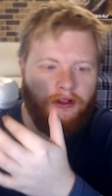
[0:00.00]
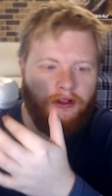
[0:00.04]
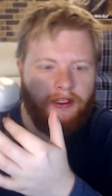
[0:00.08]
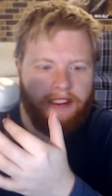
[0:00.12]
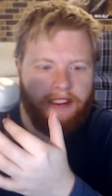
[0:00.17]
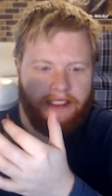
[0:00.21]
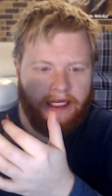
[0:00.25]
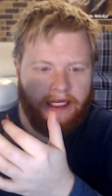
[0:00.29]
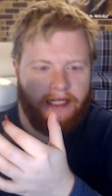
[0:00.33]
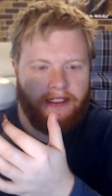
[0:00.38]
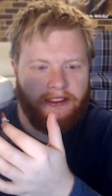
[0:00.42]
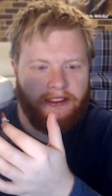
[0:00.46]

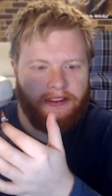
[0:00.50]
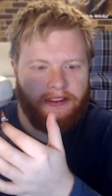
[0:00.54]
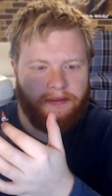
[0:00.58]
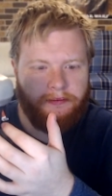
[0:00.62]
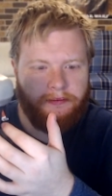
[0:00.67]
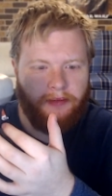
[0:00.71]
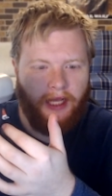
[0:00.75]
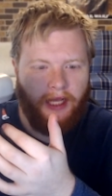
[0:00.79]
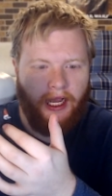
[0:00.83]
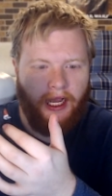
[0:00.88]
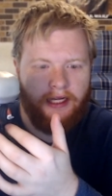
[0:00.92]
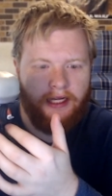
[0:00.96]
down his
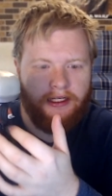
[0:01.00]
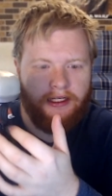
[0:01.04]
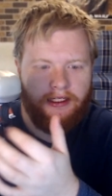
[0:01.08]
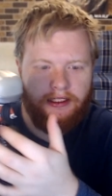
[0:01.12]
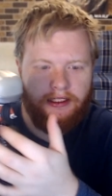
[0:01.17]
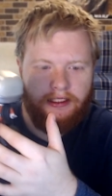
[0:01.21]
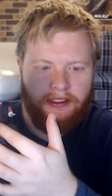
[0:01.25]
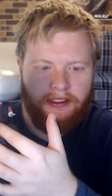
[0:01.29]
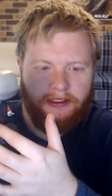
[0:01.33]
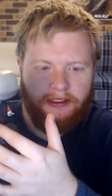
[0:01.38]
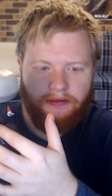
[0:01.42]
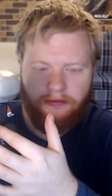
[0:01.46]
back,
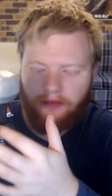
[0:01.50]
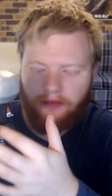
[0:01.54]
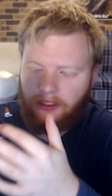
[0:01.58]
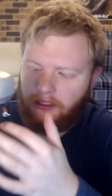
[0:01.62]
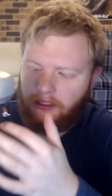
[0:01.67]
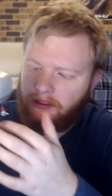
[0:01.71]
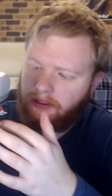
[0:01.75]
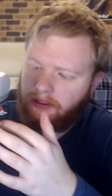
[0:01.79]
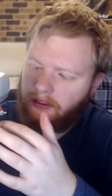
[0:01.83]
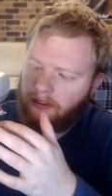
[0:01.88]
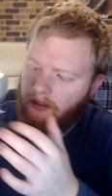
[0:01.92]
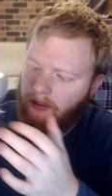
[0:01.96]
but
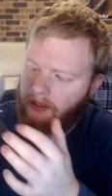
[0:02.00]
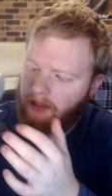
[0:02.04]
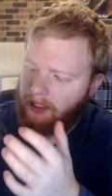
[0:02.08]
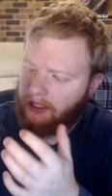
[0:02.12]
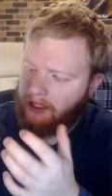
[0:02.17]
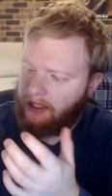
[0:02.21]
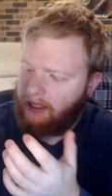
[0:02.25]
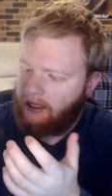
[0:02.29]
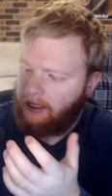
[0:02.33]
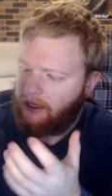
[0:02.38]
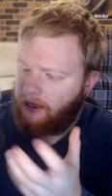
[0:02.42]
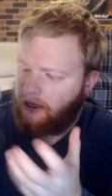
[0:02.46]
it's got
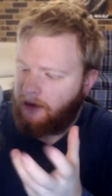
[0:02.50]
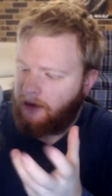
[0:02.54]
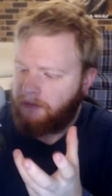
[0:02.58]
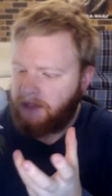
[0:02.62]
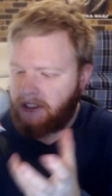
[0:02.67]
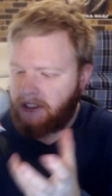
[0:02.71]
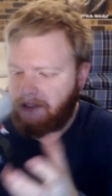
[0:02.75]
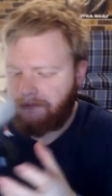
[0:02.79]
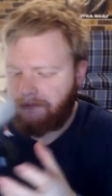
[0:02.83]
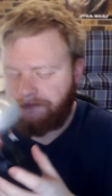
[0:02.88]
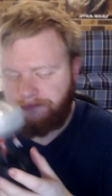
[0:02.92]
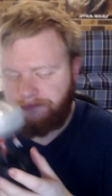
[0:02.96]
there. I
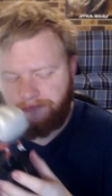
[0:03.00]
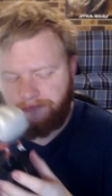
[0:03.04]
mean,